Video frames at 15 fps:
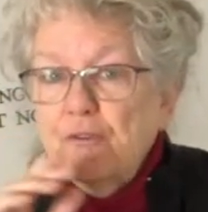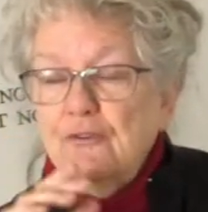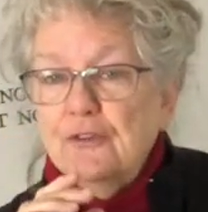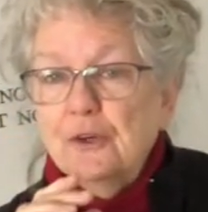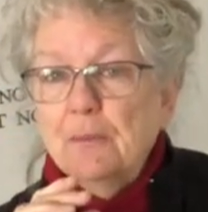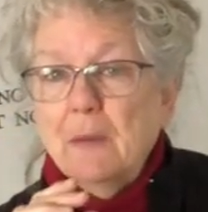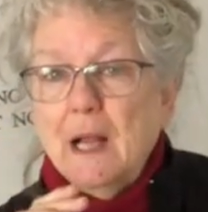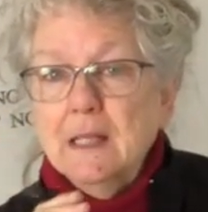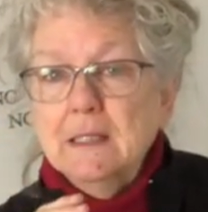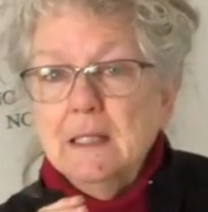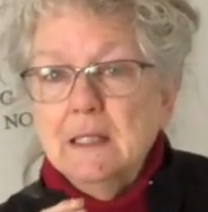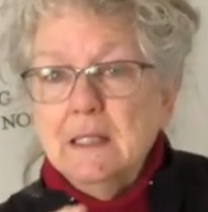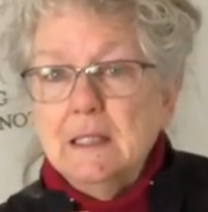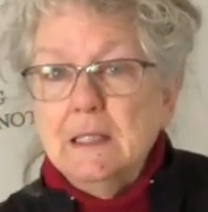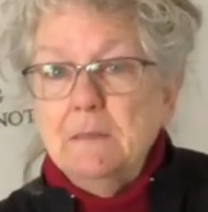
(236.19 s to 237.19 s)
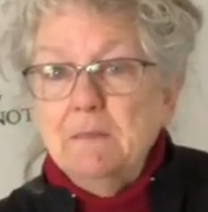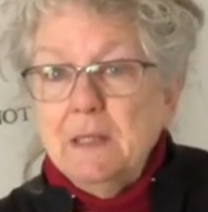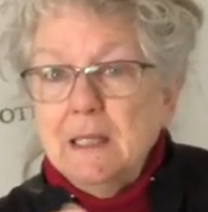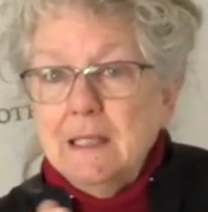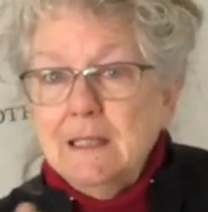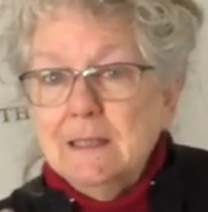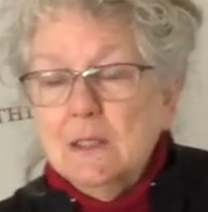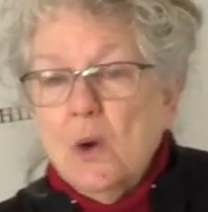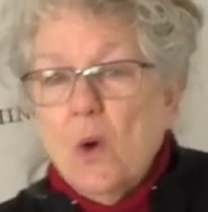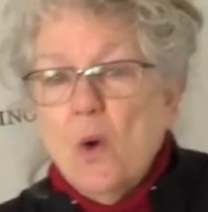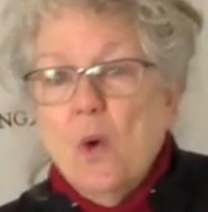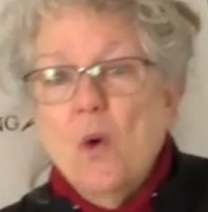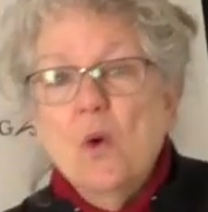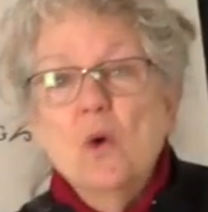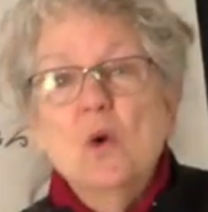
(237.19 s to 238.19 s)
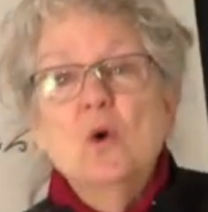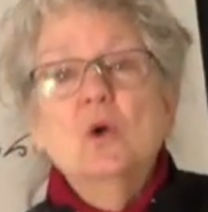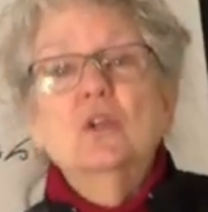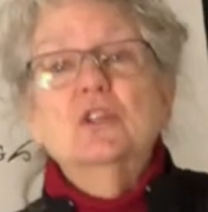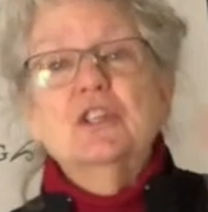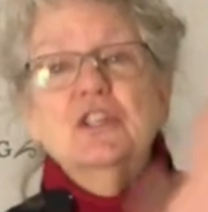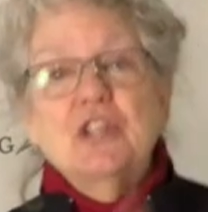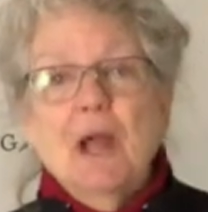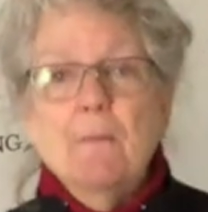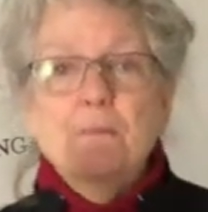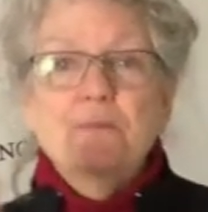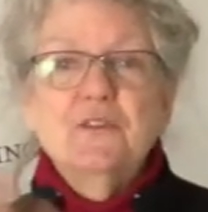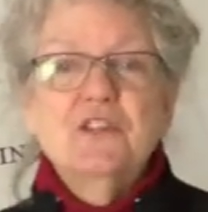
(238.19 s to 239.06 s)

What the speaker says: fermata means hold, chop,